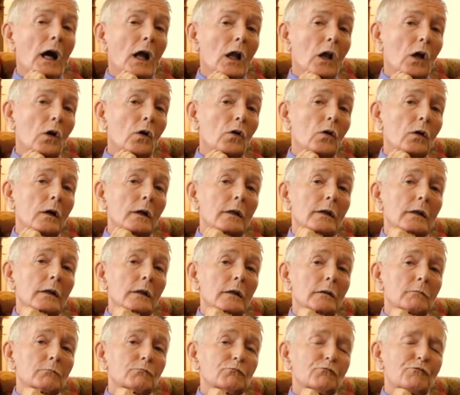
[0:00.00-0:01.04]
Hello and
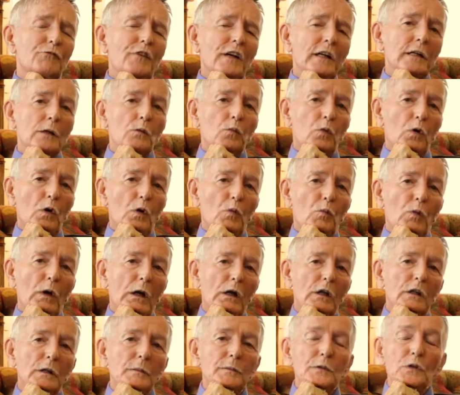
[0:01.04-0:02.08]
a very warm
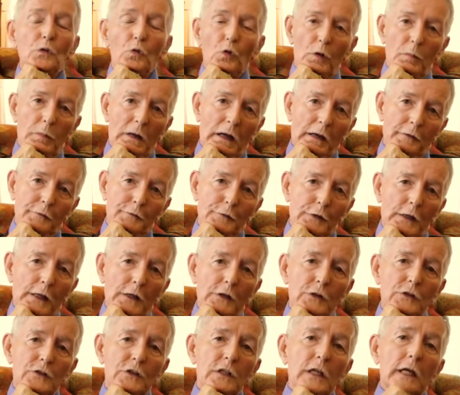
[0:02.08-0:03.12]
welcome to all my
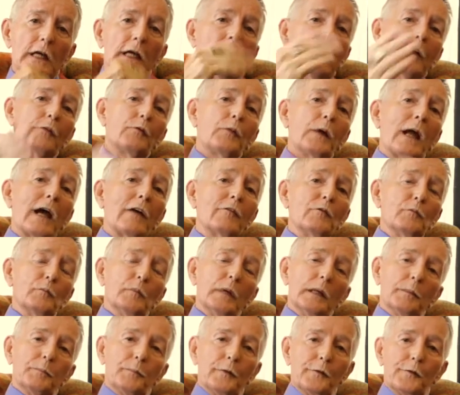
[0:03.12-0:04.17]
friends. If we haven't
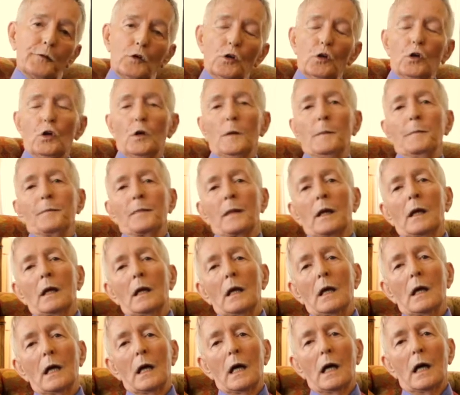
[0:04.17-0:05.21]
met before,
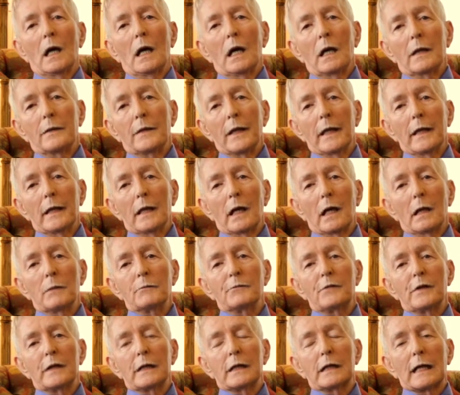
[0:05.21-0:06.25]
then
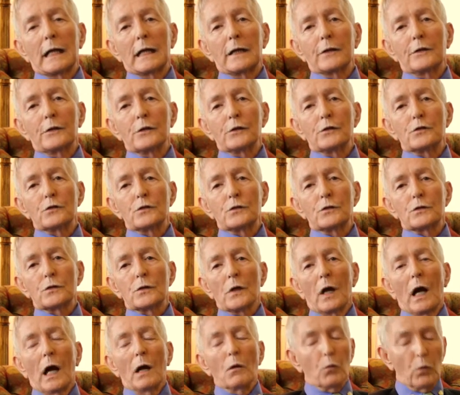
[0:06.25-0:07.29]
I'm very glad
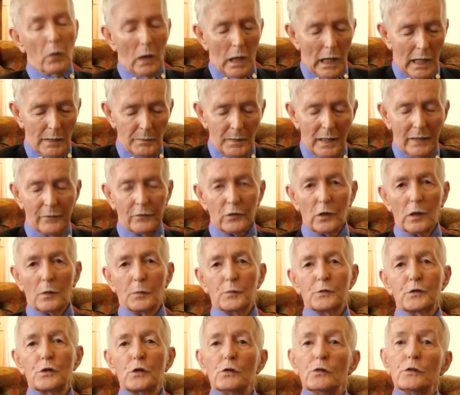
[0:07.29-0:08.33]
that I'm having the
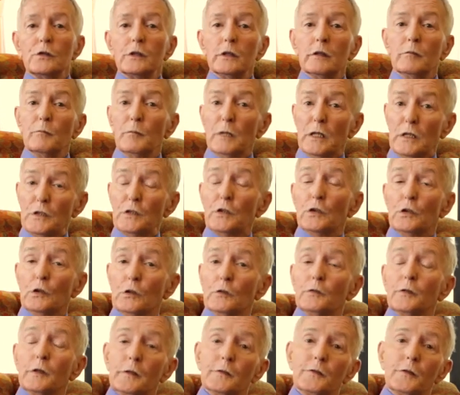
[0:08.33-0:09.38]
opportunity of meeting
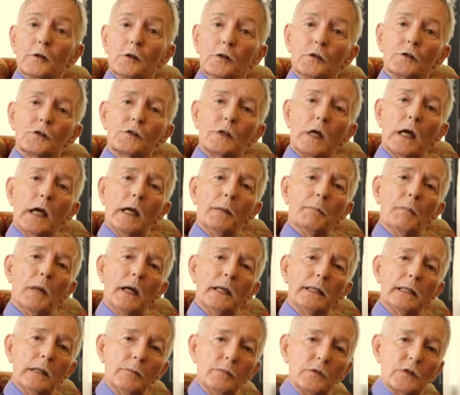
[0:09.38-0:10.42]
you for the first time.
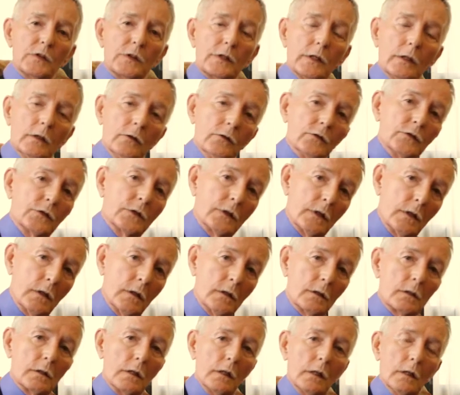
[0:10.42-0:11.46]
My name is Terence
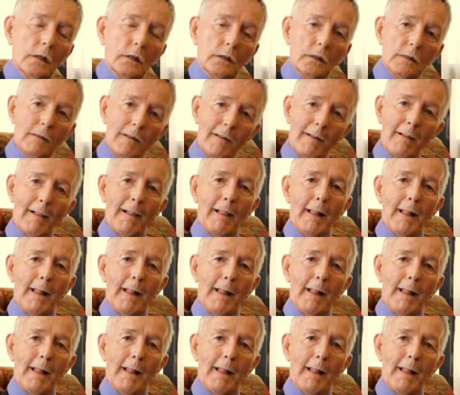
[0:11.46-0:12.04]
Teasdale.